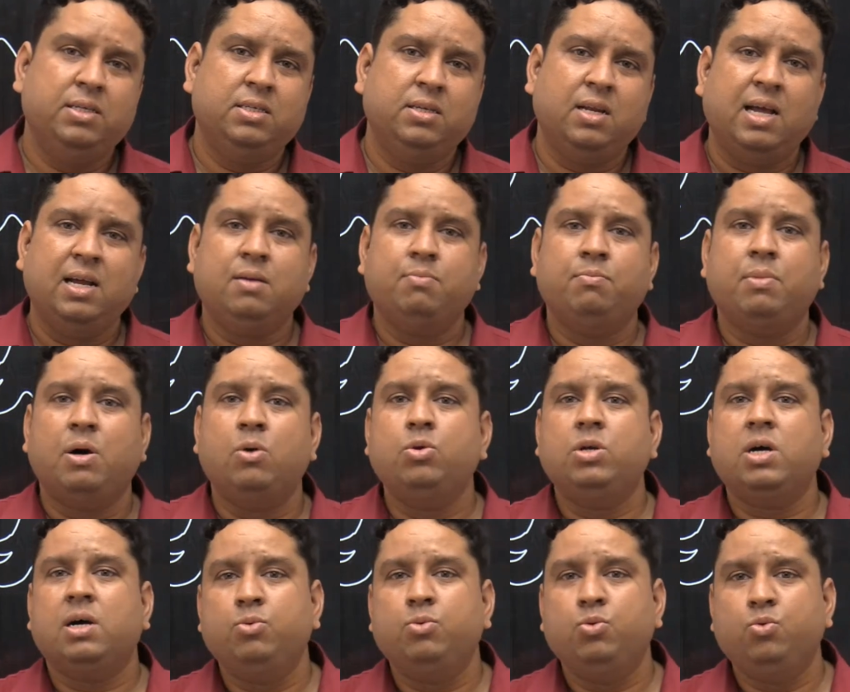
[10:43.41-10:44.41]
like Mount
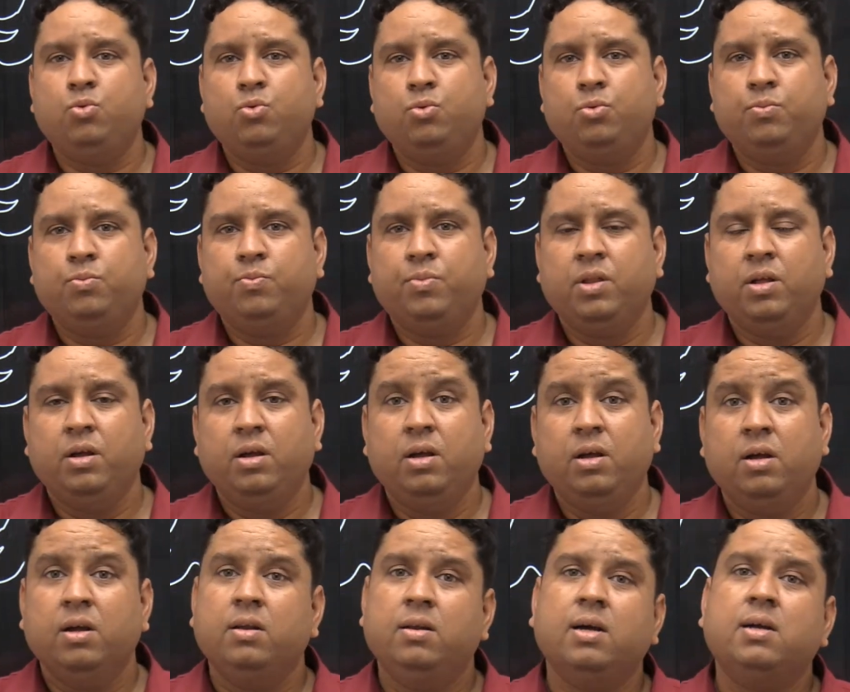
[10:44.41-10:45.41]
Abu,
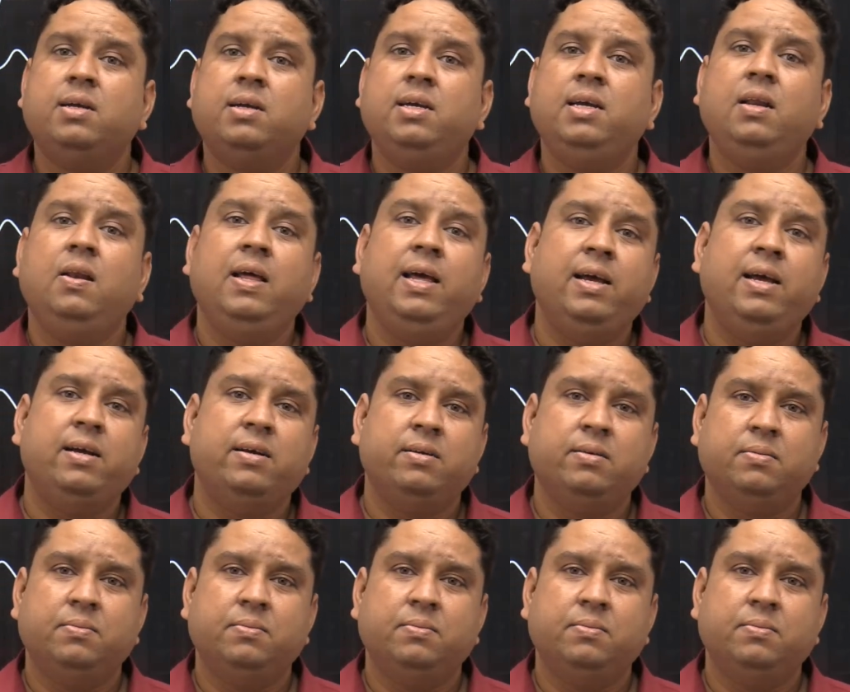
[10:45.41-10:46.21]
Nakki Lake,